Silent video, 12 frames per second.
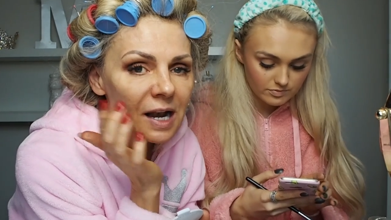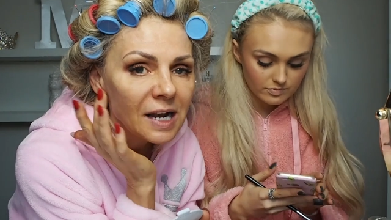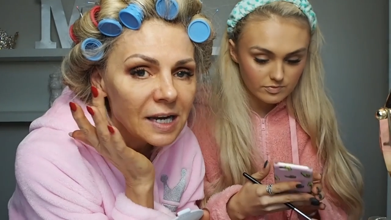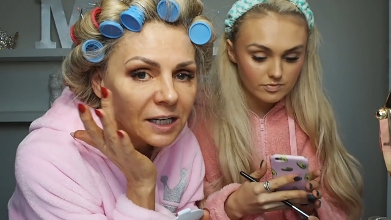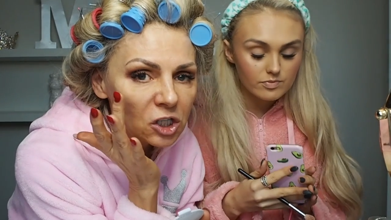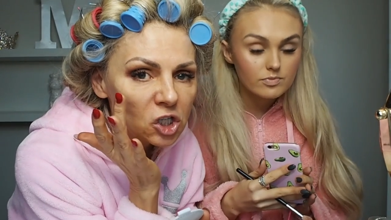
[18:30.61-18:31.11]

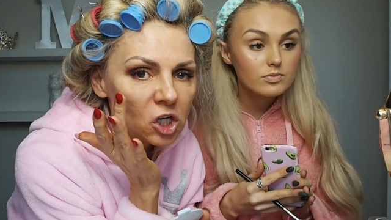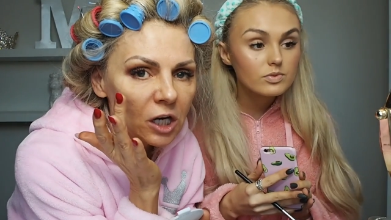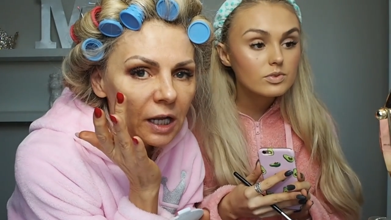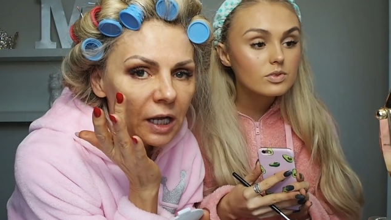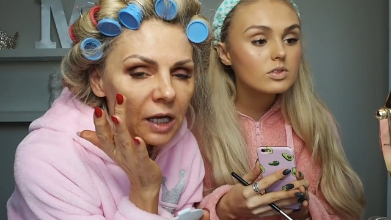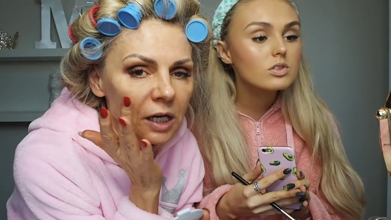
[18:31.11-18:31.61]

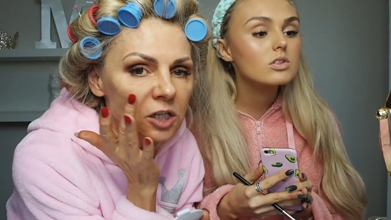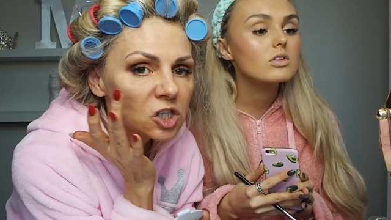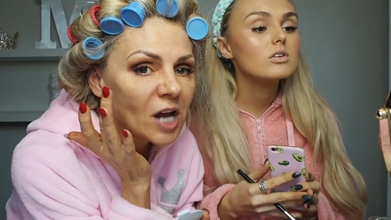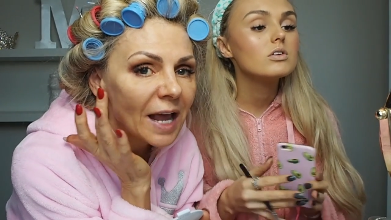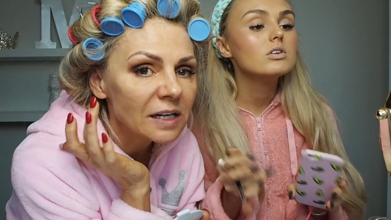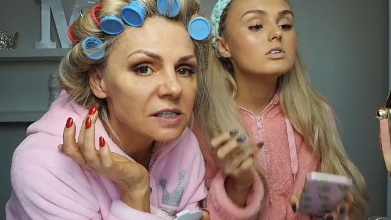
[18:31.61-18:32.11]
Speaker 1: literally
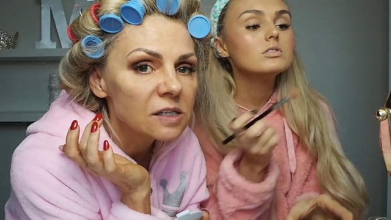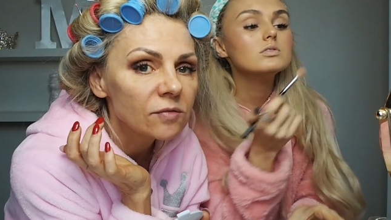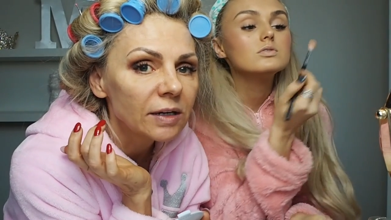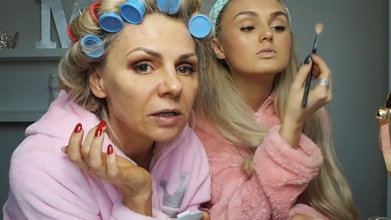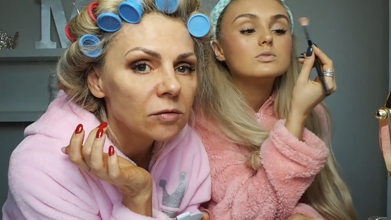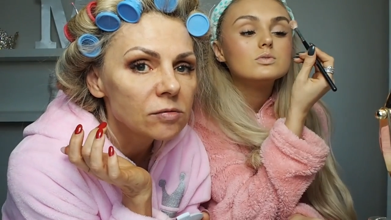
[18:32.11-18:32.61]
takes the
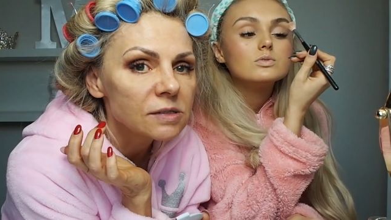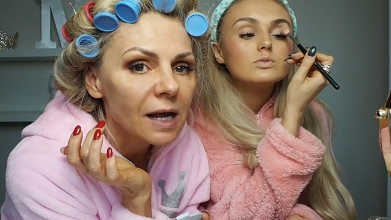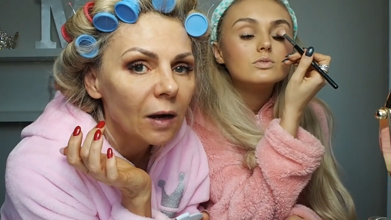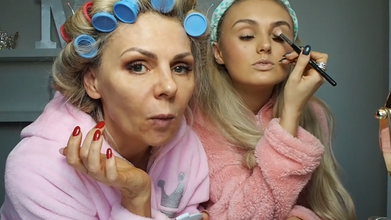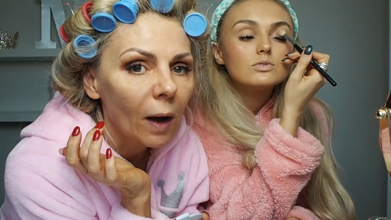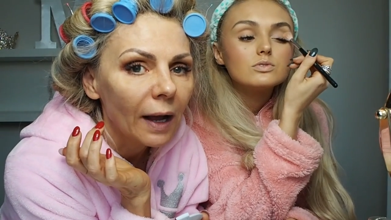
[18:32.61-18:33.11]
wrinkles
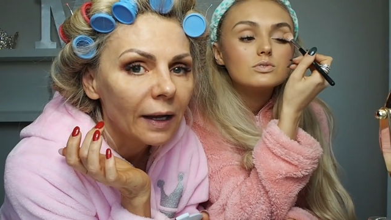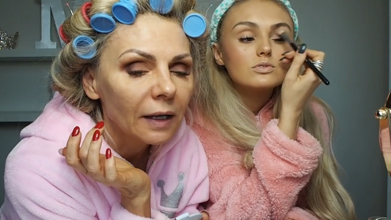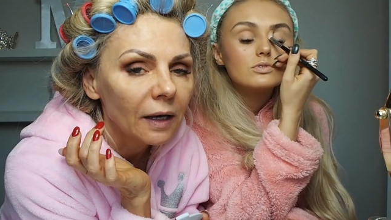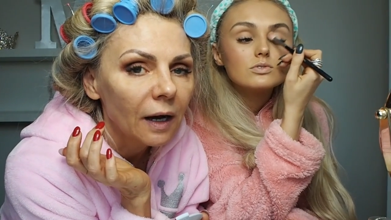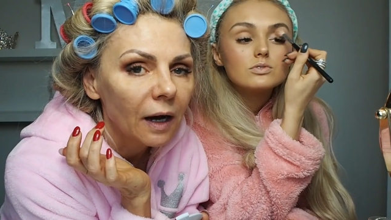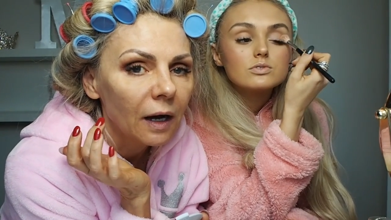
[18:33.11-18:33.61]

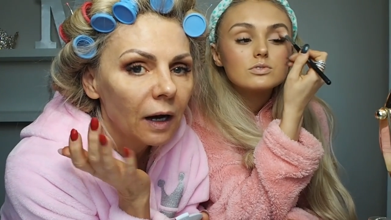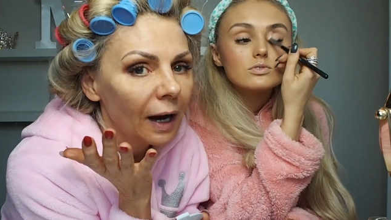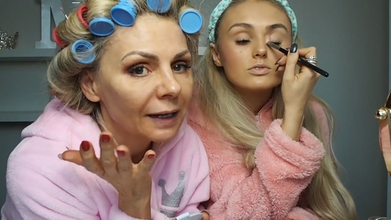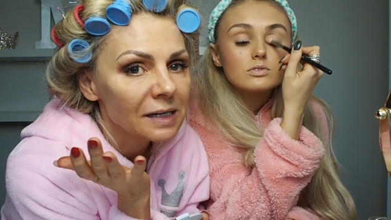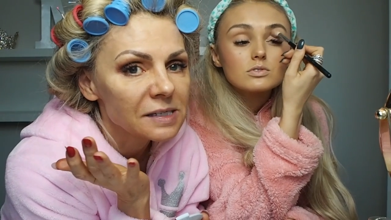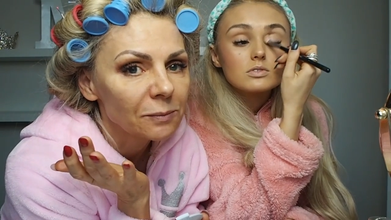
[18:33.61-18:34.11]
away uh,
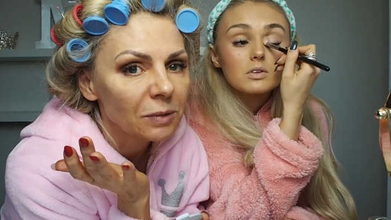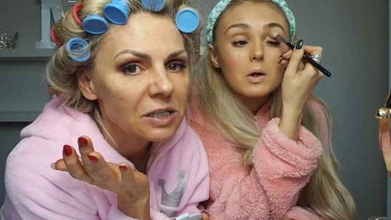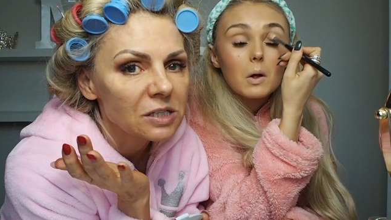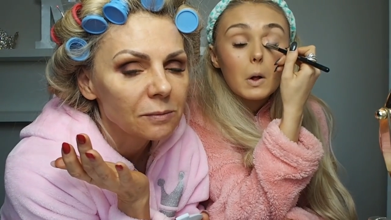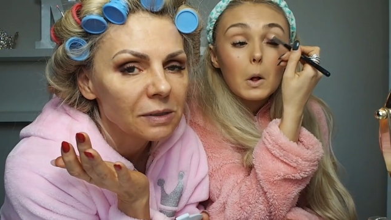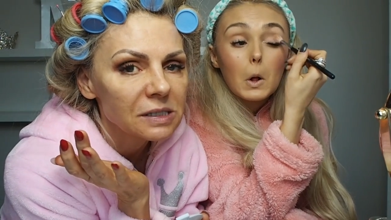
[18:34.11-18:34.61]
unless i'm
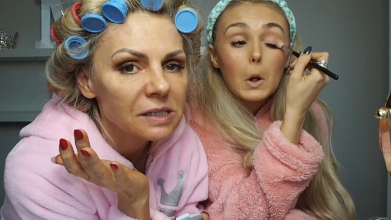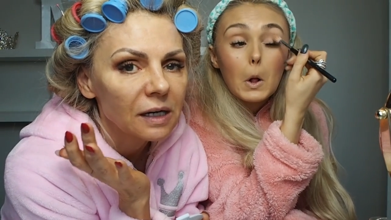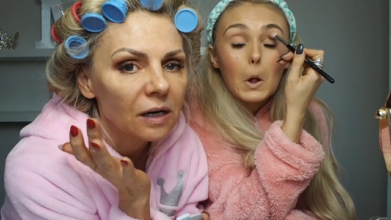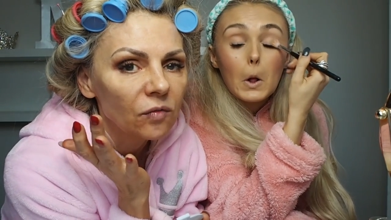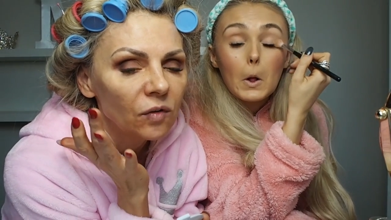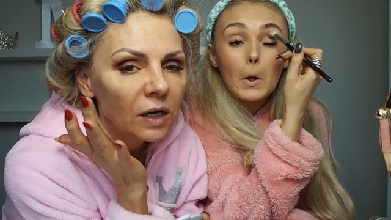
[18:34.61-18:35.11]
kidding
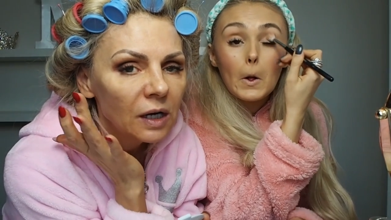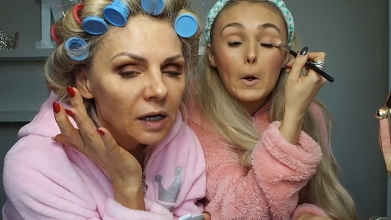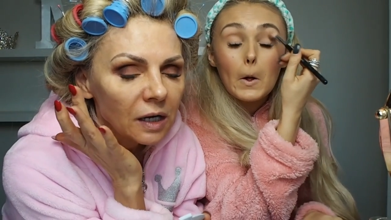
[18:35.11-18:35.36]
myself oh.